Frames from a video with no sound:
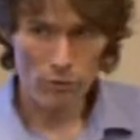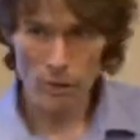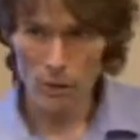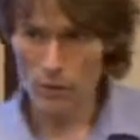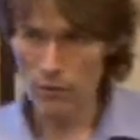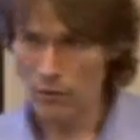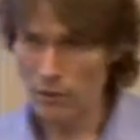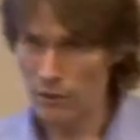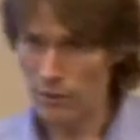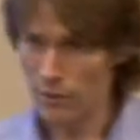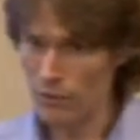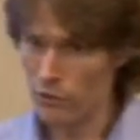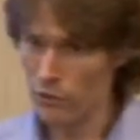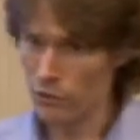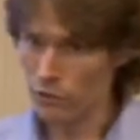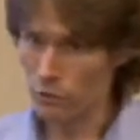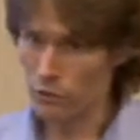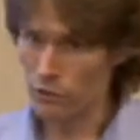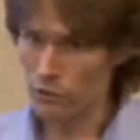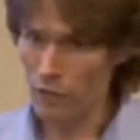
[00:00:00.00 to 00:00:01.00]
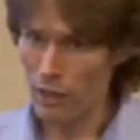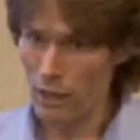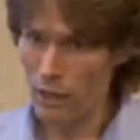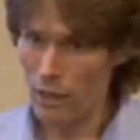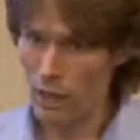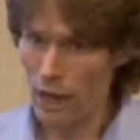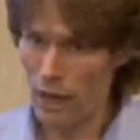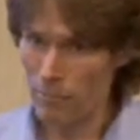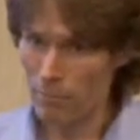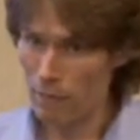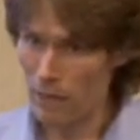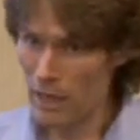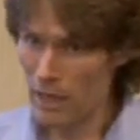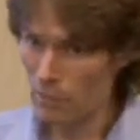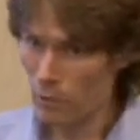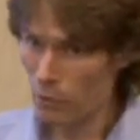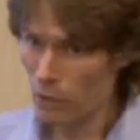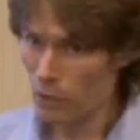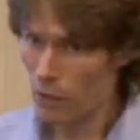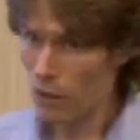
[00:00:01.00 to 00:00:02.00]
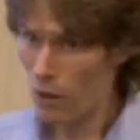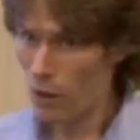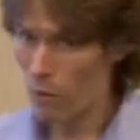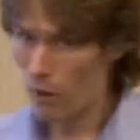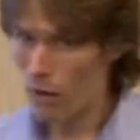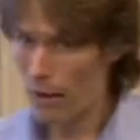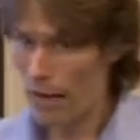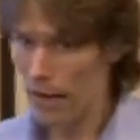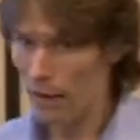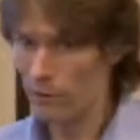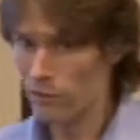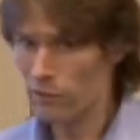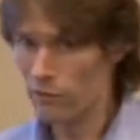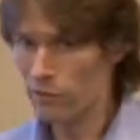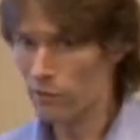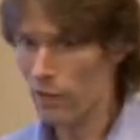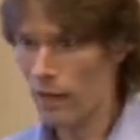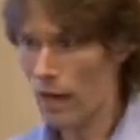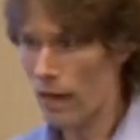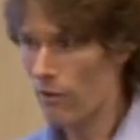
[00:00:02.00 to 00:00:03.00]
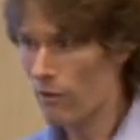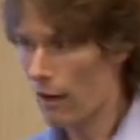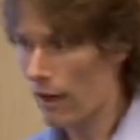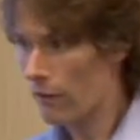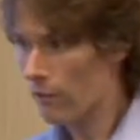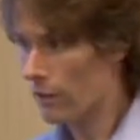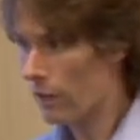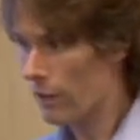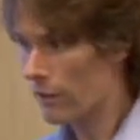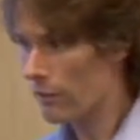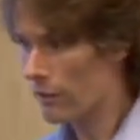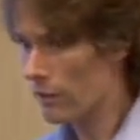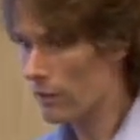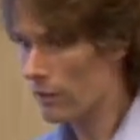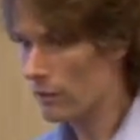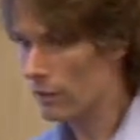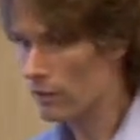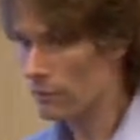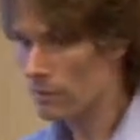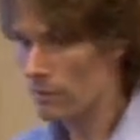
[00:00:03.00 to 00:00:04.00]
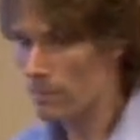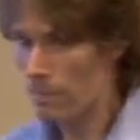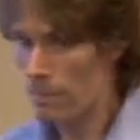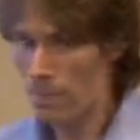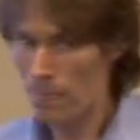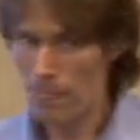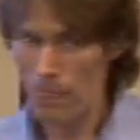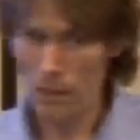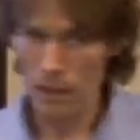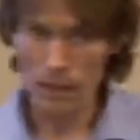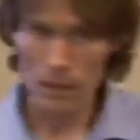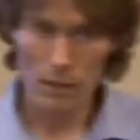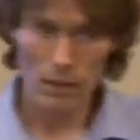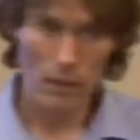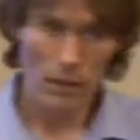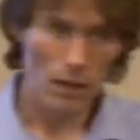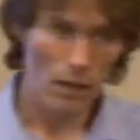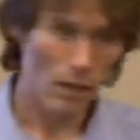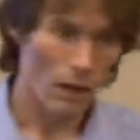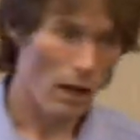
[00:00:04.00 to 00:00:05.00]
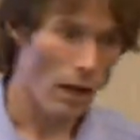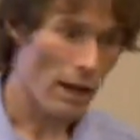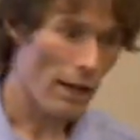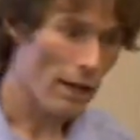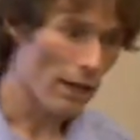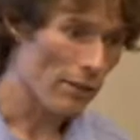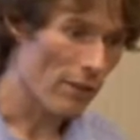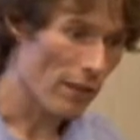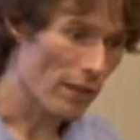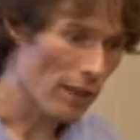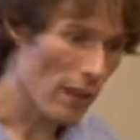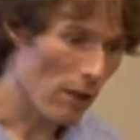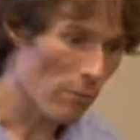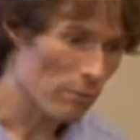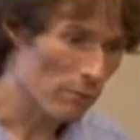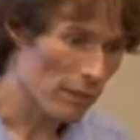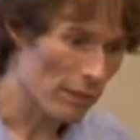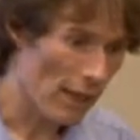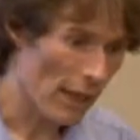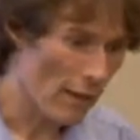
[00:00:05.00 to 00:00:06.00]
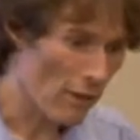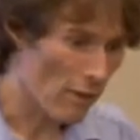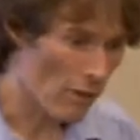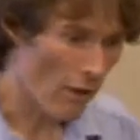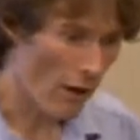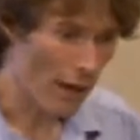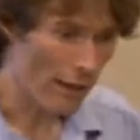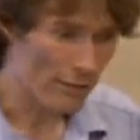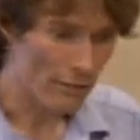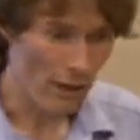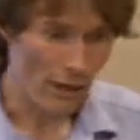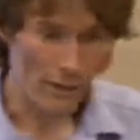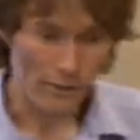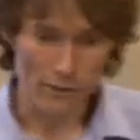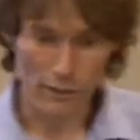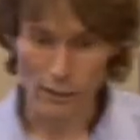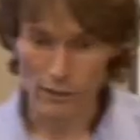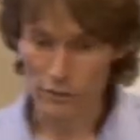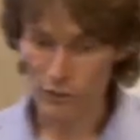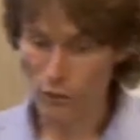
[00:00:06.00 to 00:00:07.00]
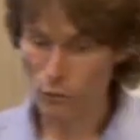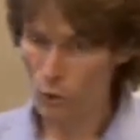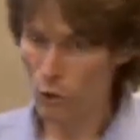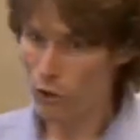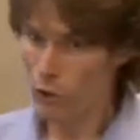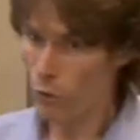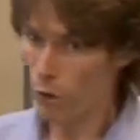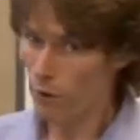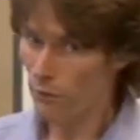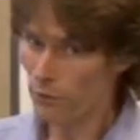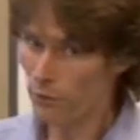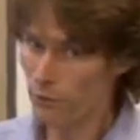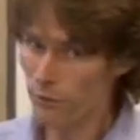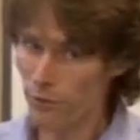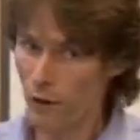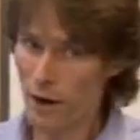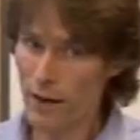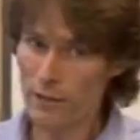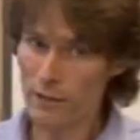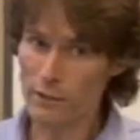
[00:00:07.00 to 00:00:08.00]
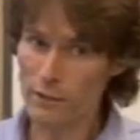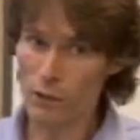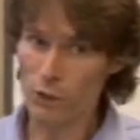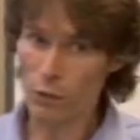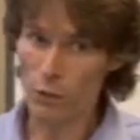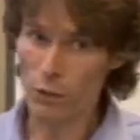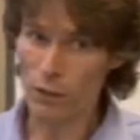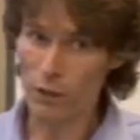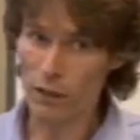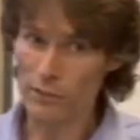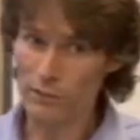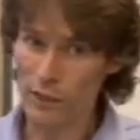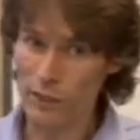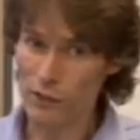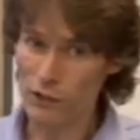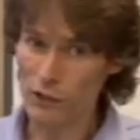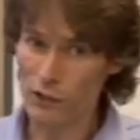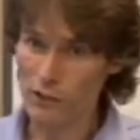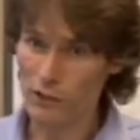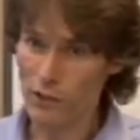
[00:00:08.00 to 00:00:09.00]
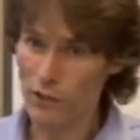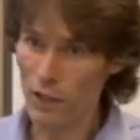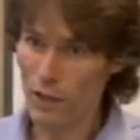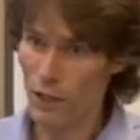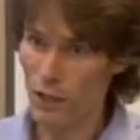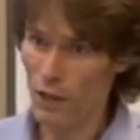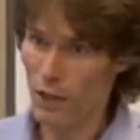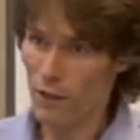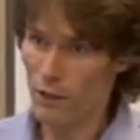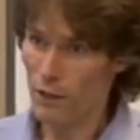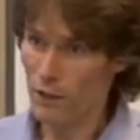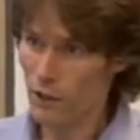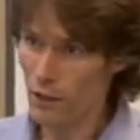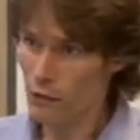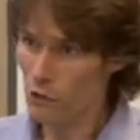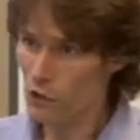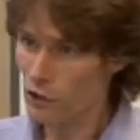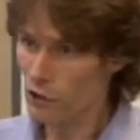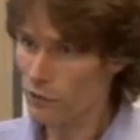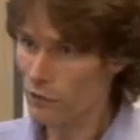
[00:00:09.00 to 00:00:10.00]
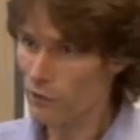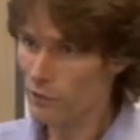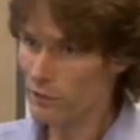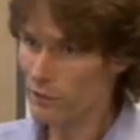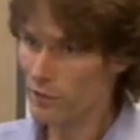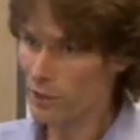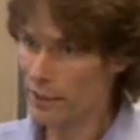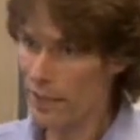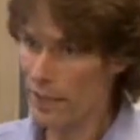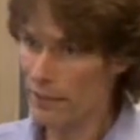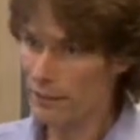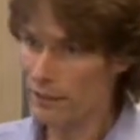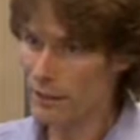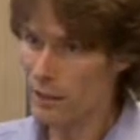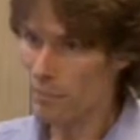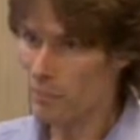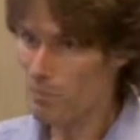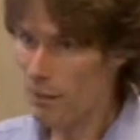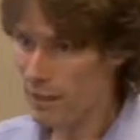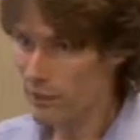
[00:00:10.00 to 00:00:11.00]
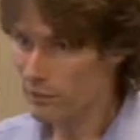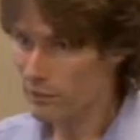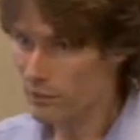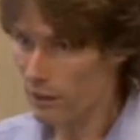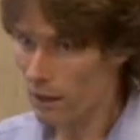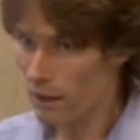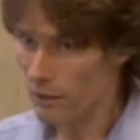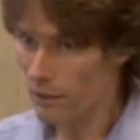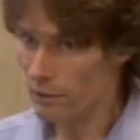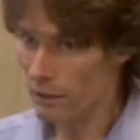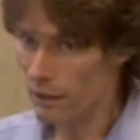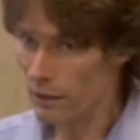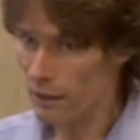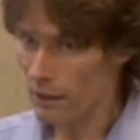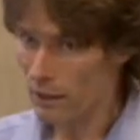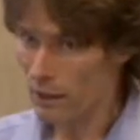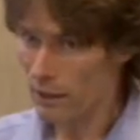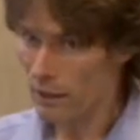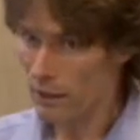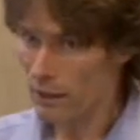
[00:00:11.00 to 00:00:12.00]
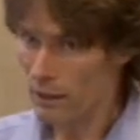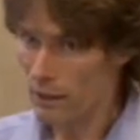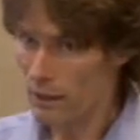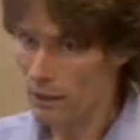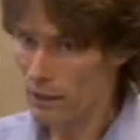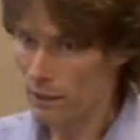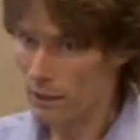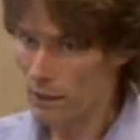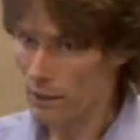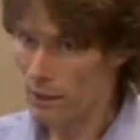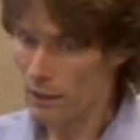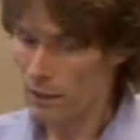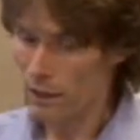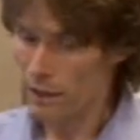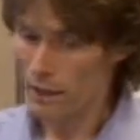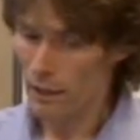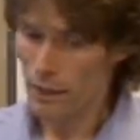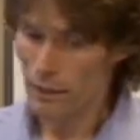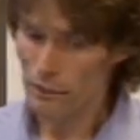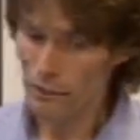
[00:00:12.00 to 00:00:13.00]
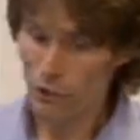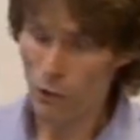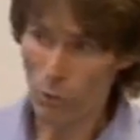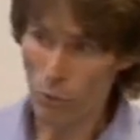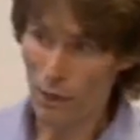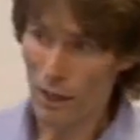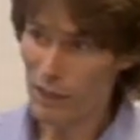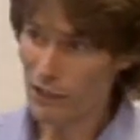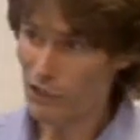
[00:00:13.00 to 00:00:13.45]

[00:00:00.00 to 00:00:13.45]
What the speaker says: from other individuals and people coalesce around ideas, i.e. they come together around ideas. So what you often find is in organisations, the notion that selecting the best idea is not what